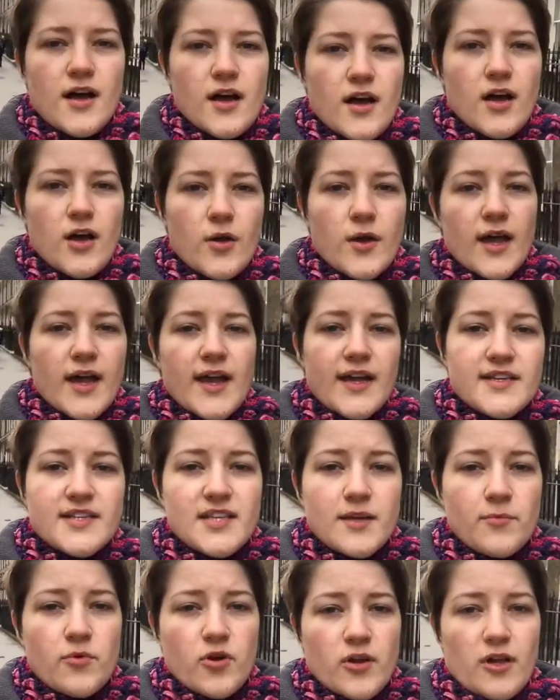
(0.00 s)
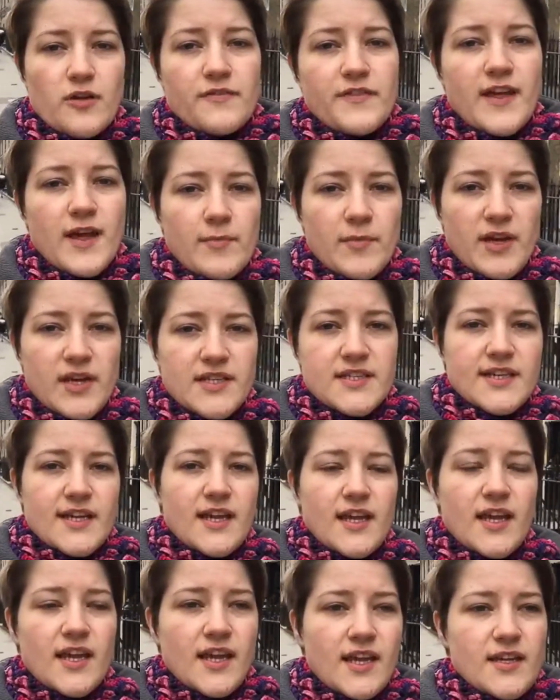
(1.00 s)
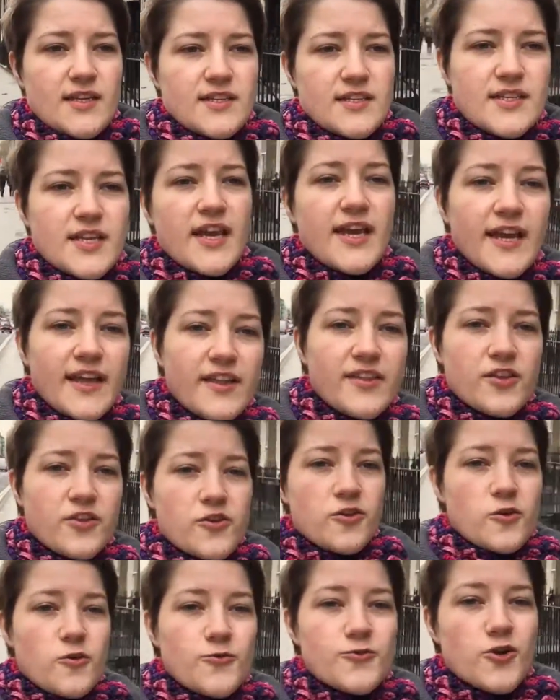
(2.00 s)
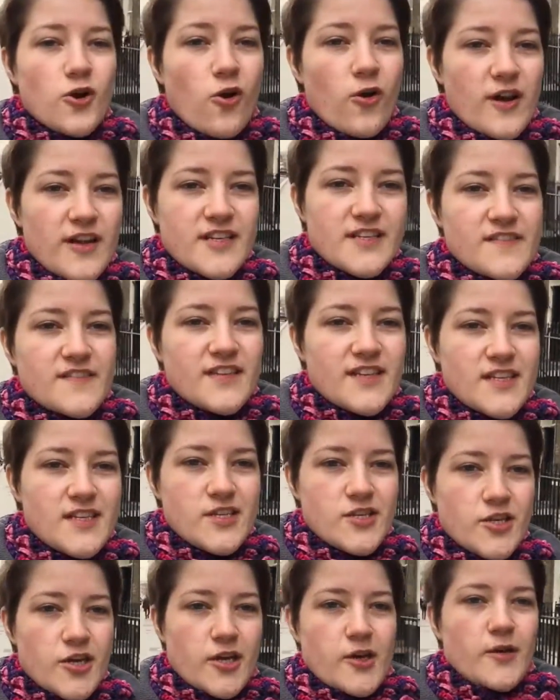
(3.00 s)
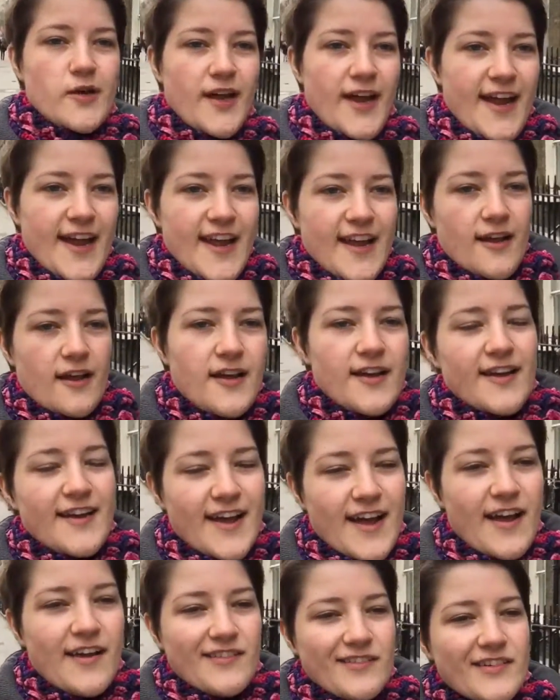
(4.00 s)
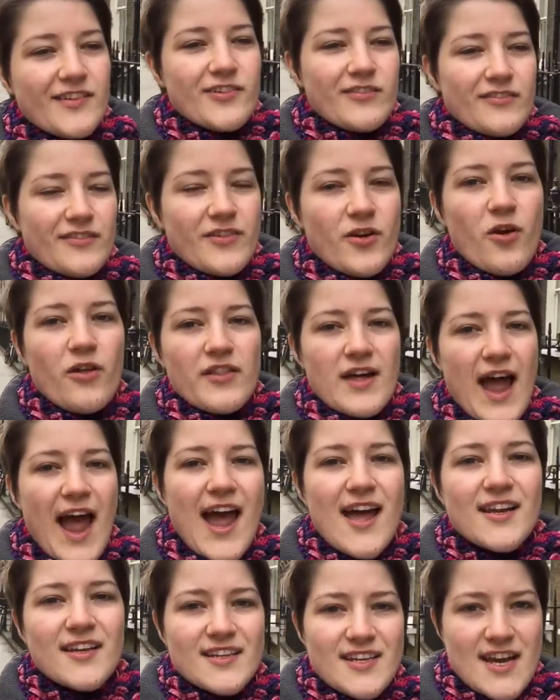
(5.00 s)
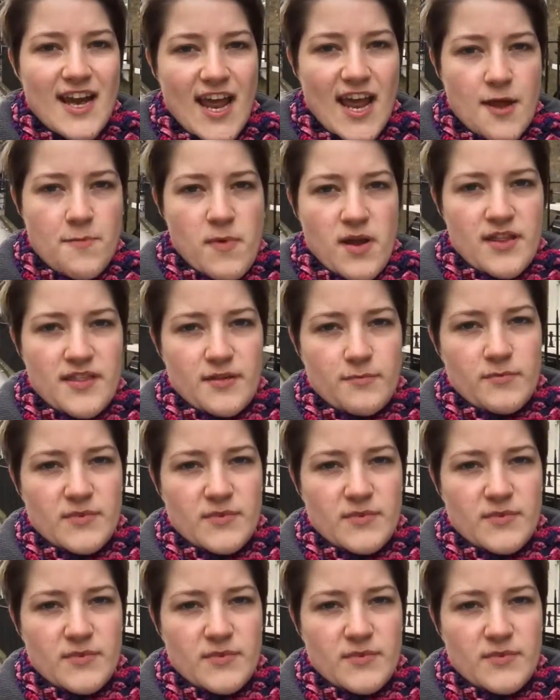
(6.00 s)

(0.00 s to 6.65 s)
Okay, a summary of that meeting is, here's a huge long list of things to do. Not that Alan gave me them